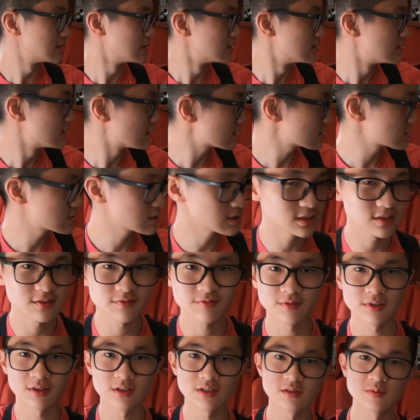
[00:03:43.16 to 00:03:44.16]
Not sure if
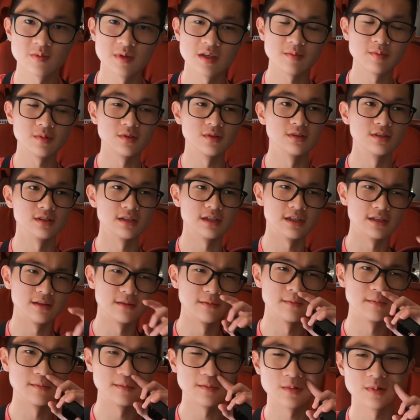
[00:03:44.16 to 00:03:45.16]
those people
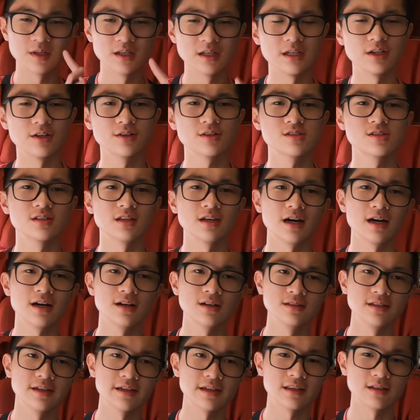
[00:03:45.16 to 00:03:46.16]
nearer to the aisle
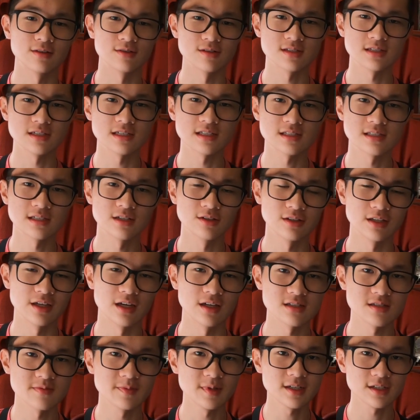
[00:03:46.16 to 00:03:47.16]
like their seats nearly
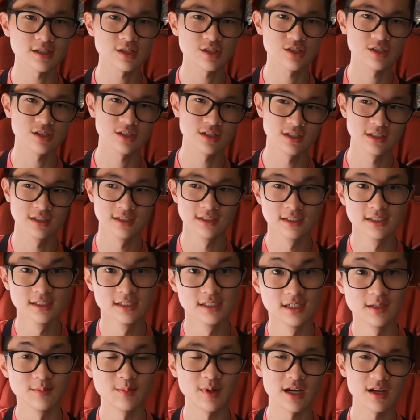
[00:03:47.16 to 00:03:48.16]
as much,
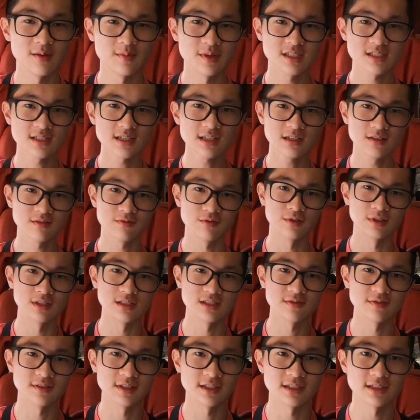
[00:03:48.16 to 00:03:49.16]
but I'm excited for this
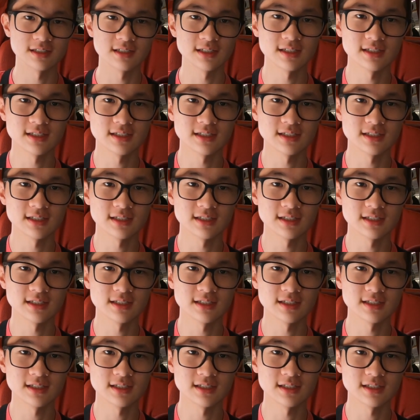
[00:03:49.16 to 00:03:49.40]
flight.